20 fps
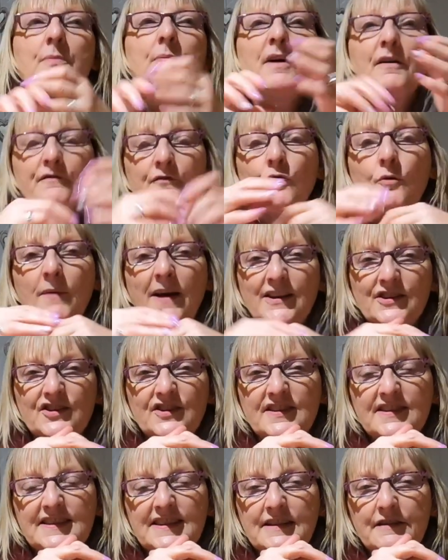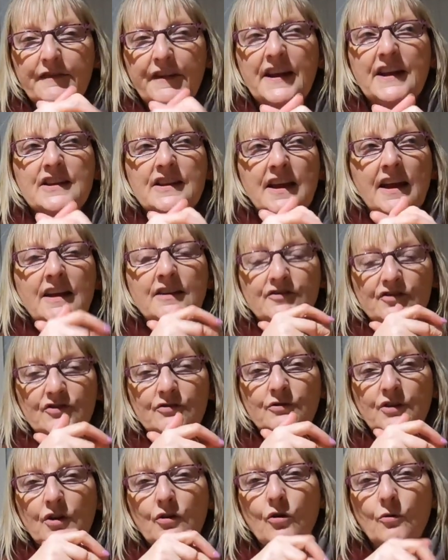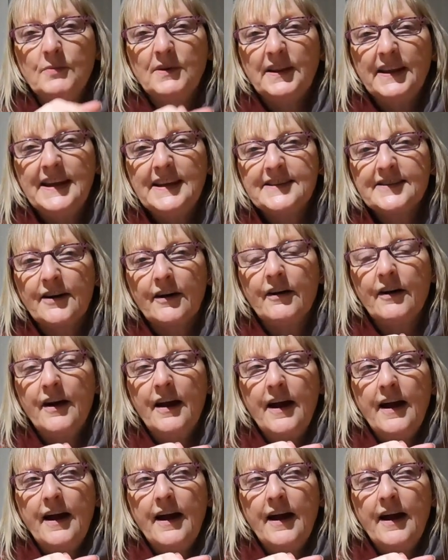but I've not managed to see the vet yet. She's going to call me later.